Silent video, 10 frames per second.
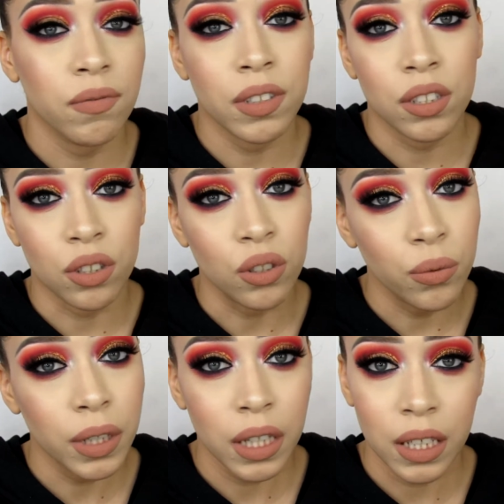If it's
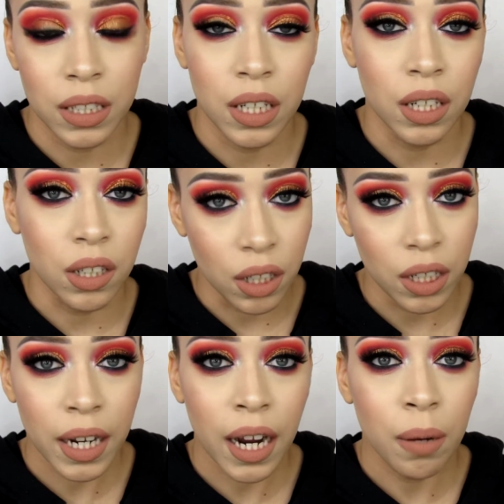dewy, it's gonna
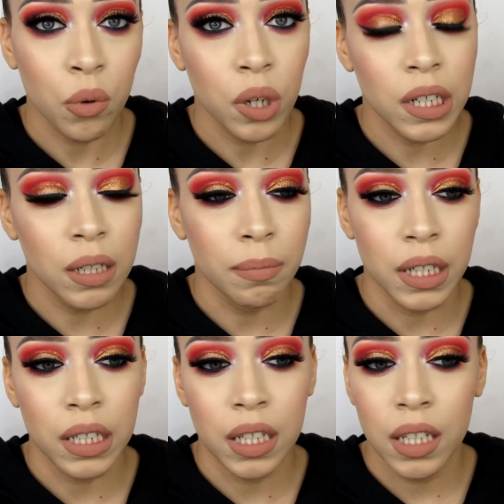look like I'm oily,
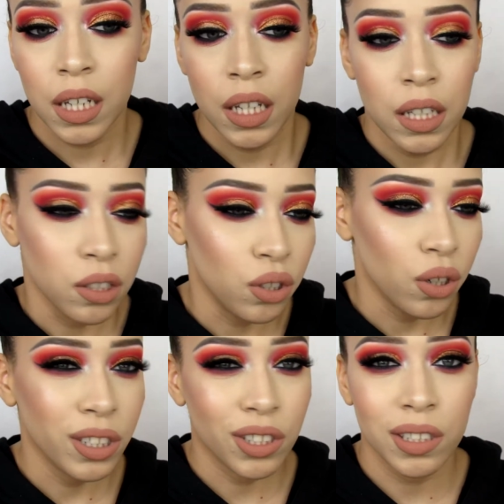but you know,
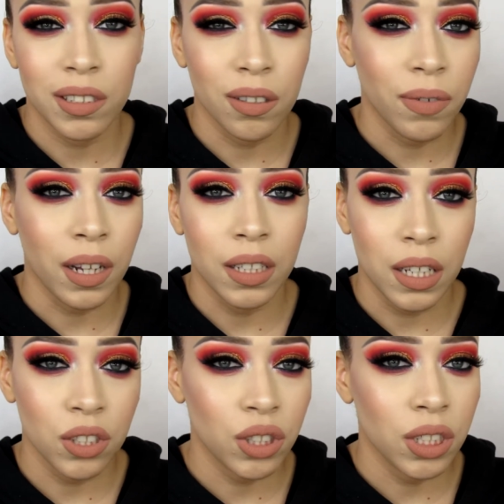it's just the
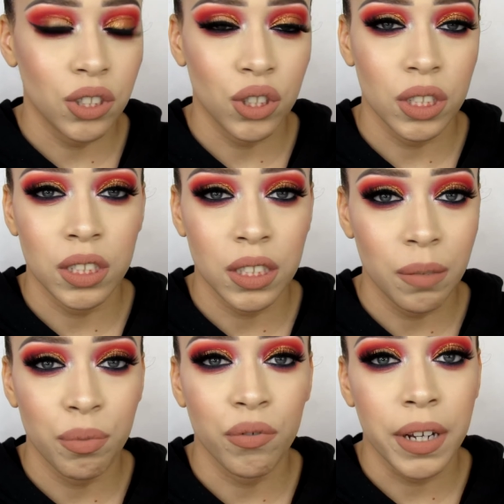foundation just
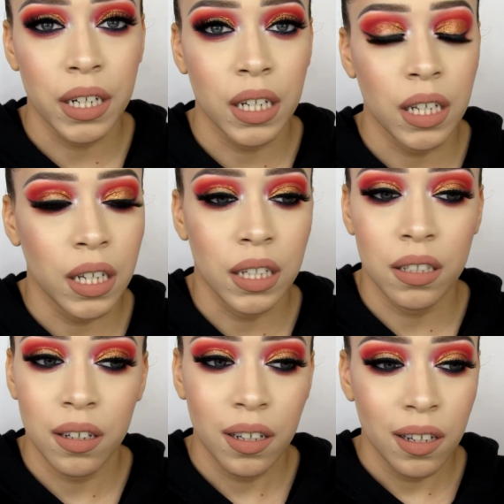separating
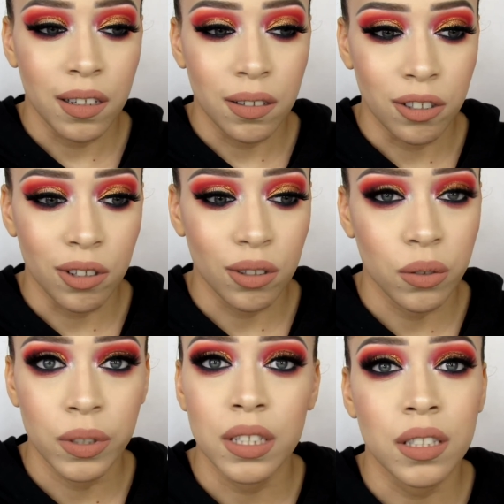and, you know,
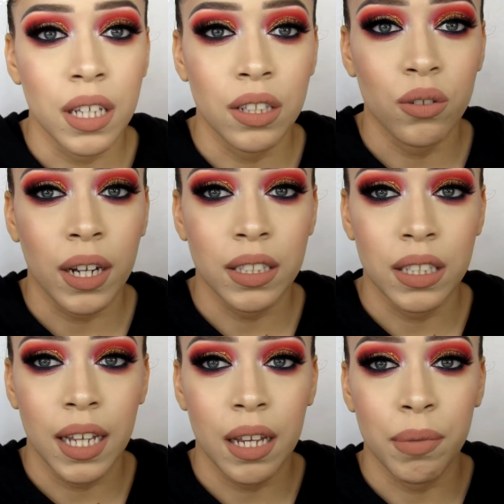doing this thing throughout the
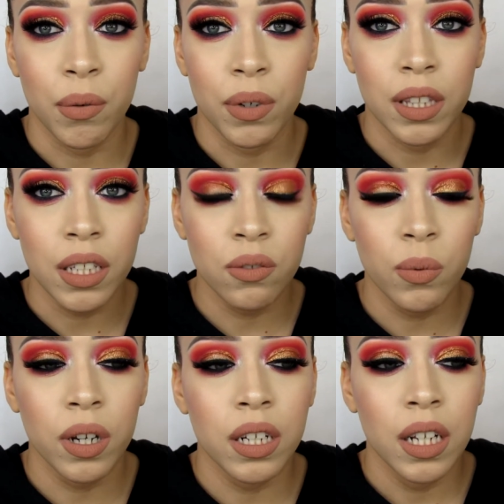day. But with this
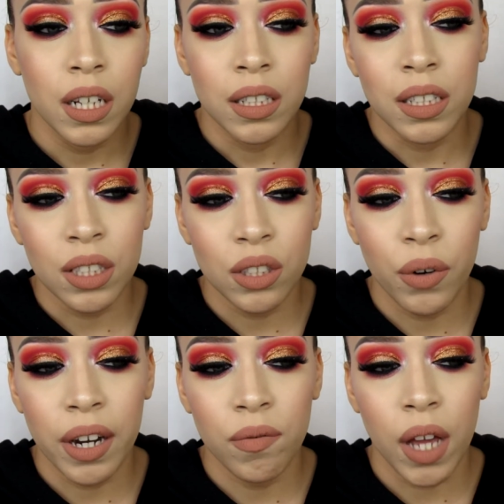one, this is
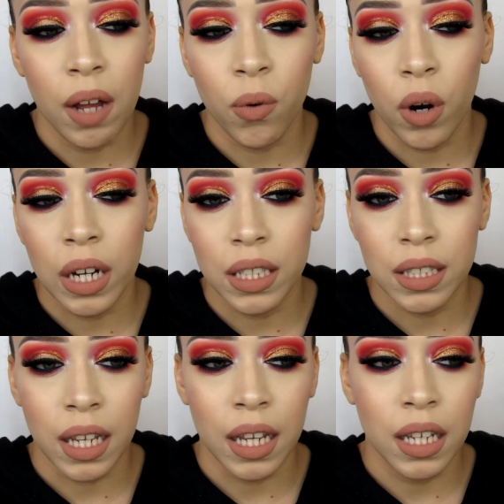great if you have oily
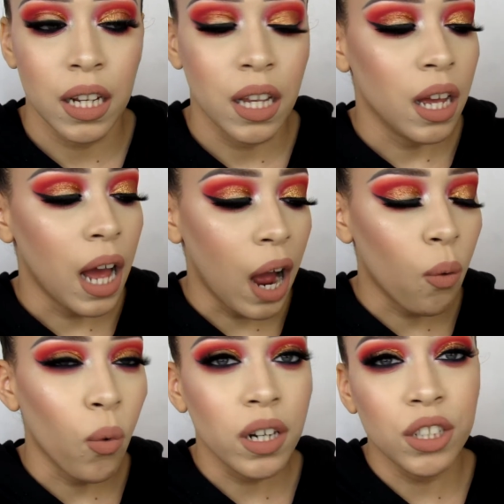skin. I
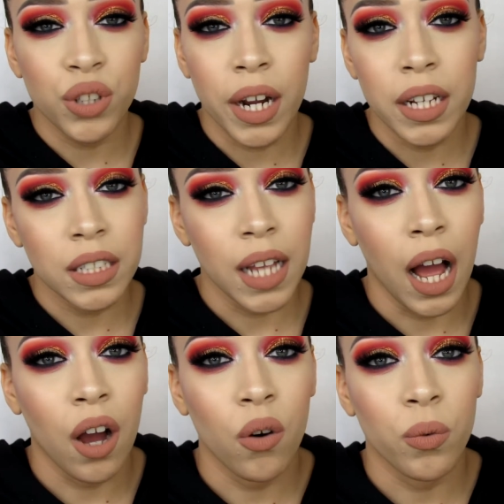want to try this
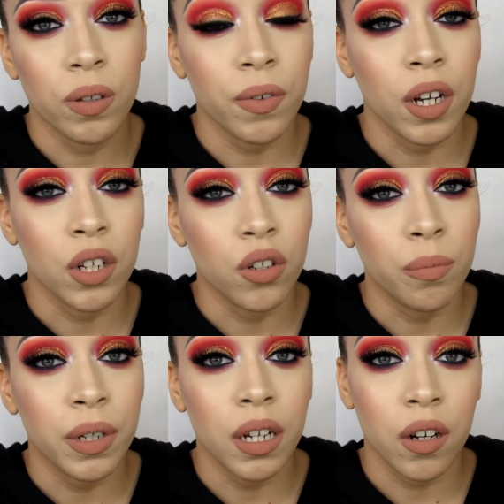out with a little
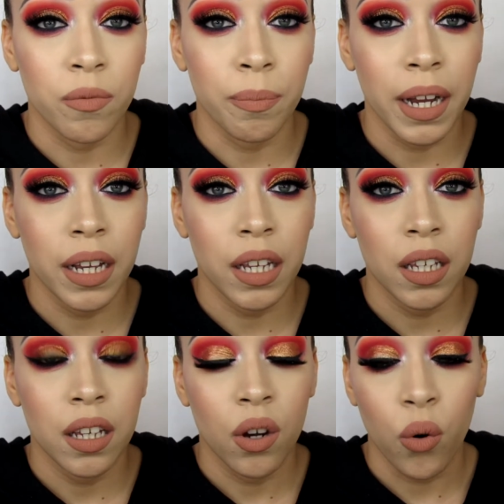bit of my
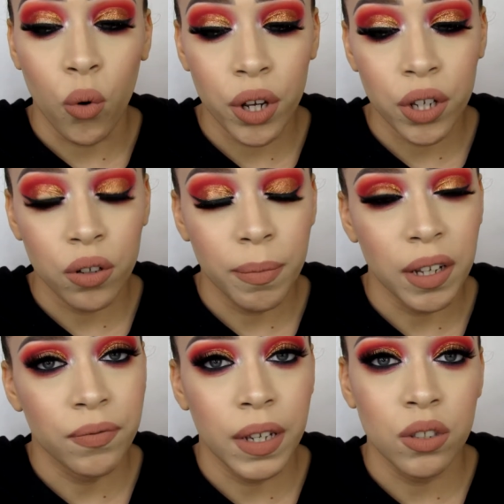oil, my
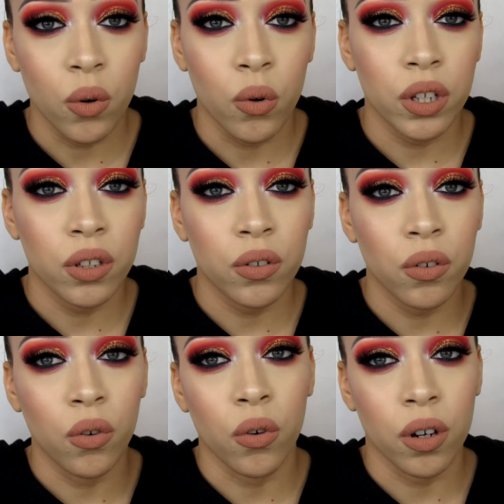face oil,
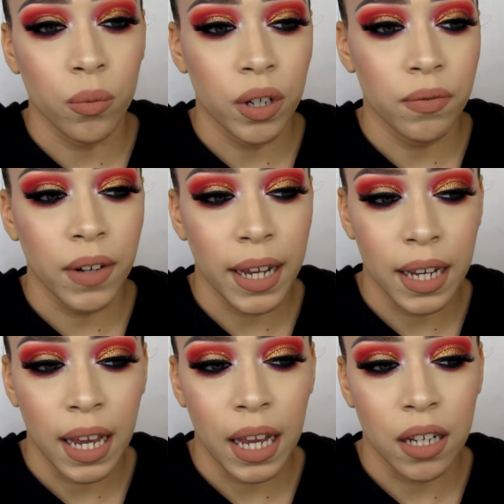or with
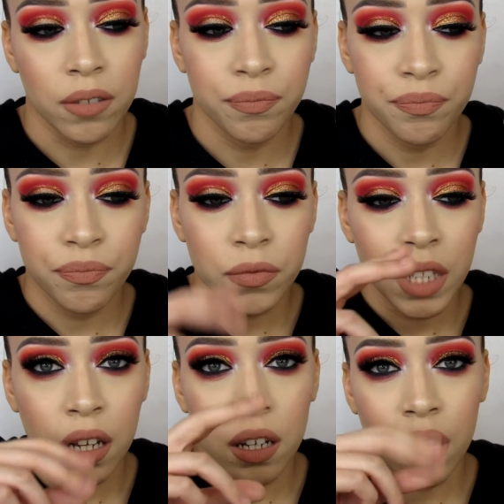like a
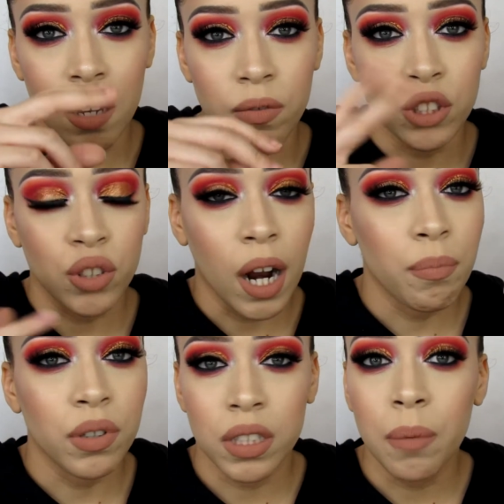cover drop
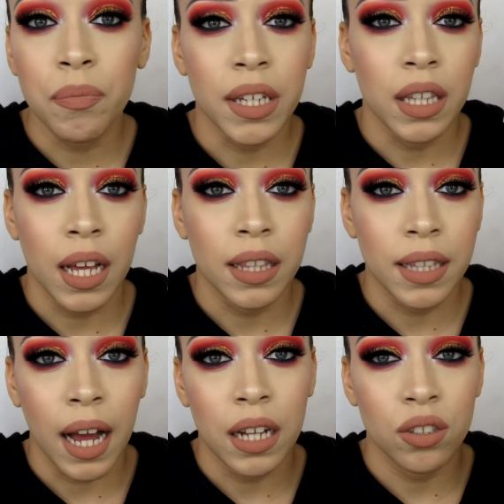or something like
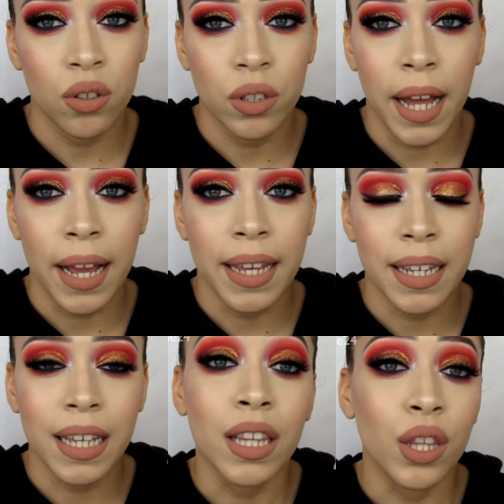that, so that it
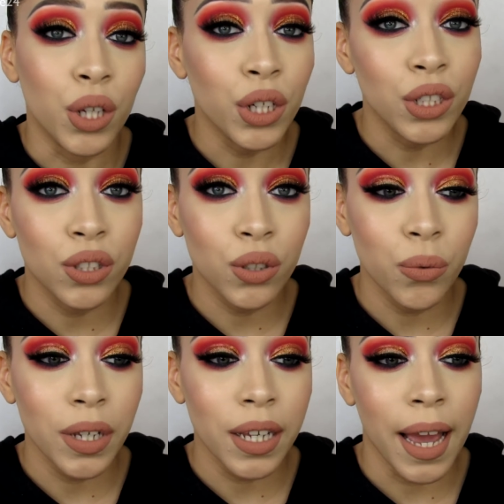can look
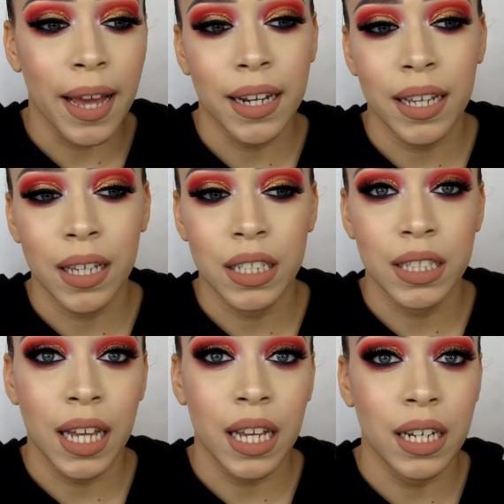dewy and it can
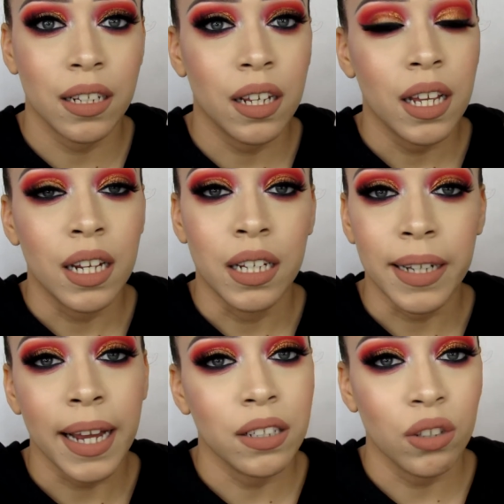stay
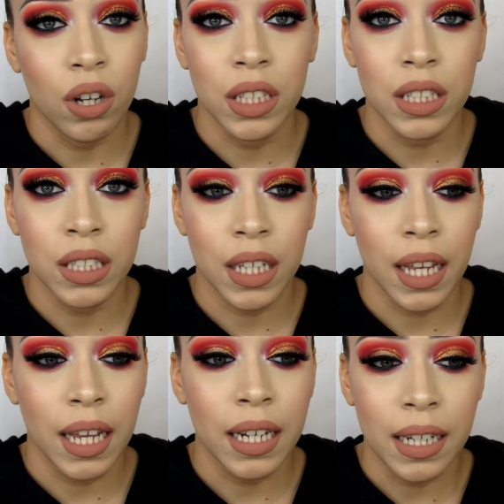nice on the
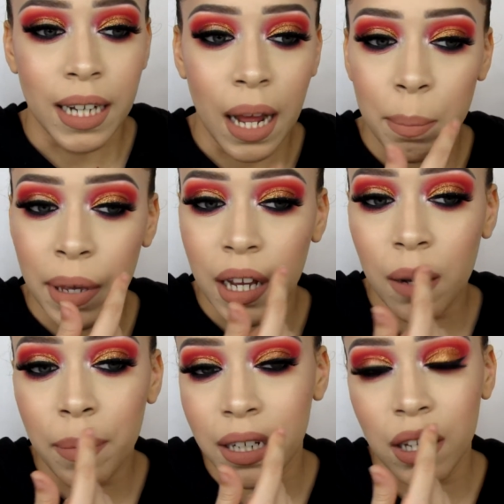skin and not pick
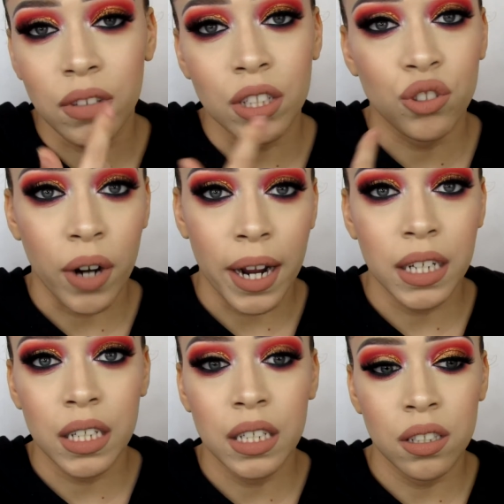up any of the
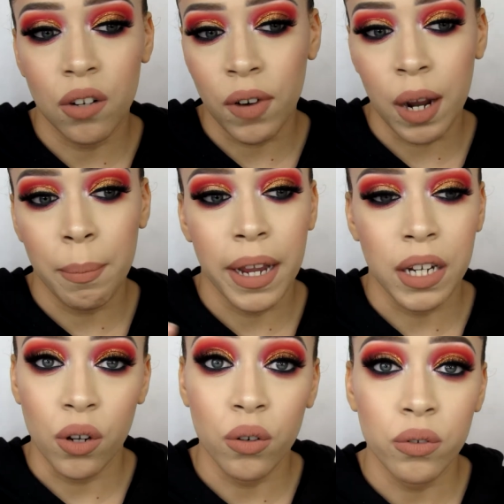dryness around my
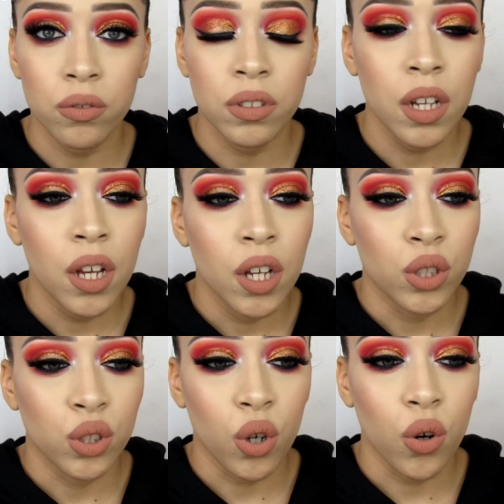nose.
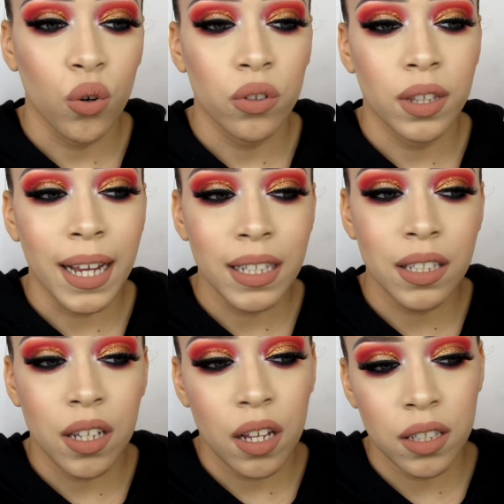So
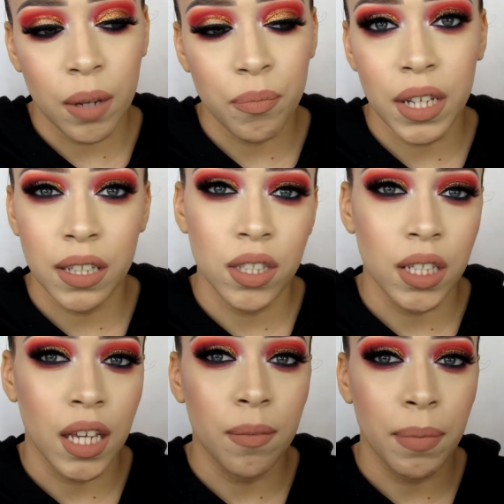that's something to
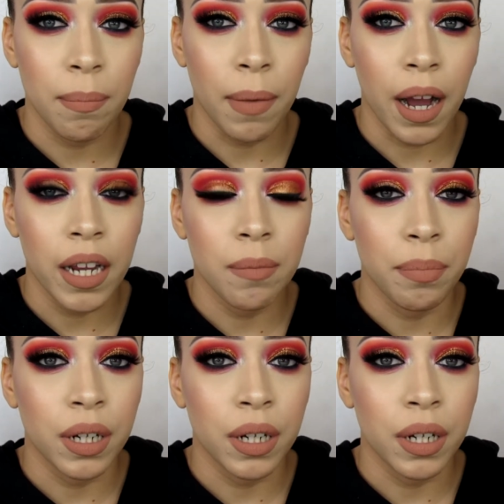keep in mind.